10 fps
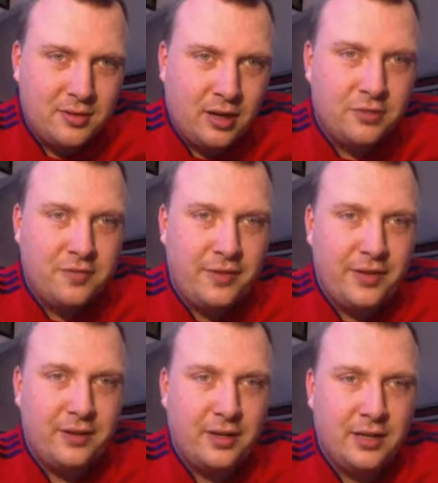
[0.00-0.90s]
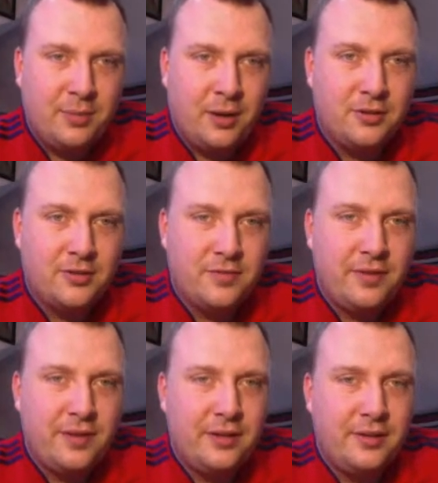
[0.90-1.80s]
It's Vivian.
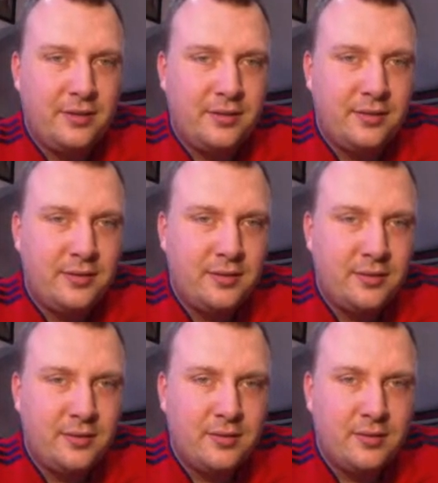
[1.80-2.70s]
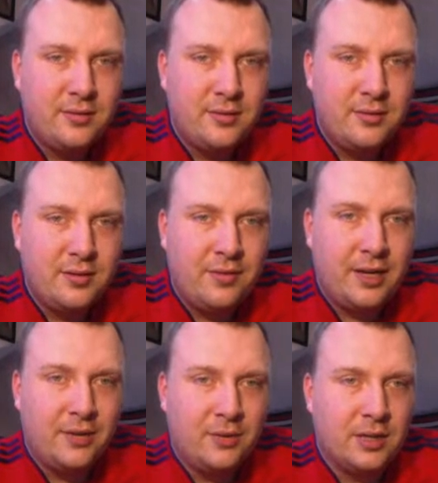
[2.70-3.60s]
Vivian. I think it
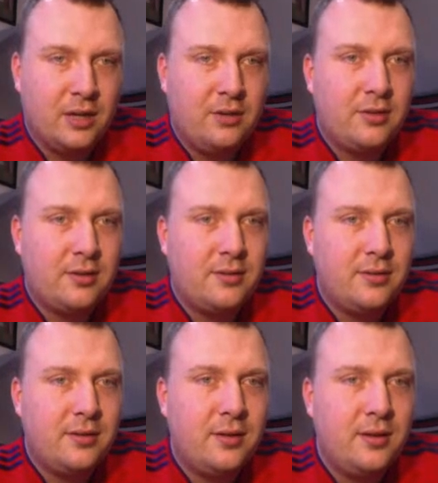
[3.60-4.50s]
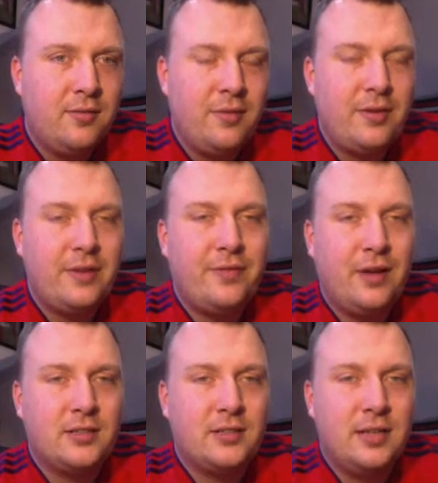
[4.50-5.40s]
was no. Vivian
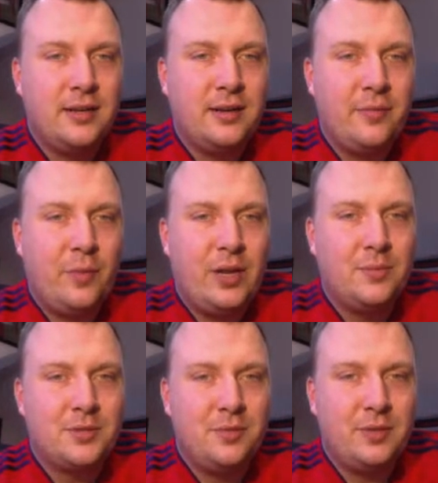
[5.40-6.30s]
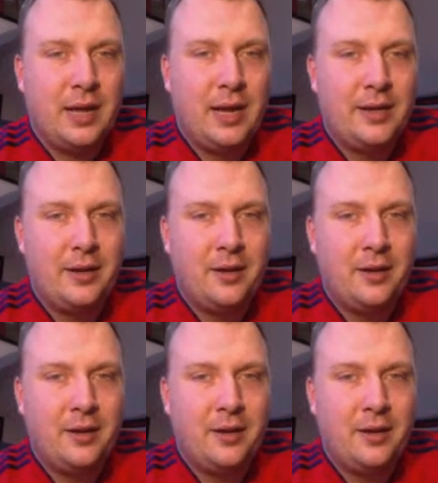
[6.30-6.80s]
first, and then Williamson with the header.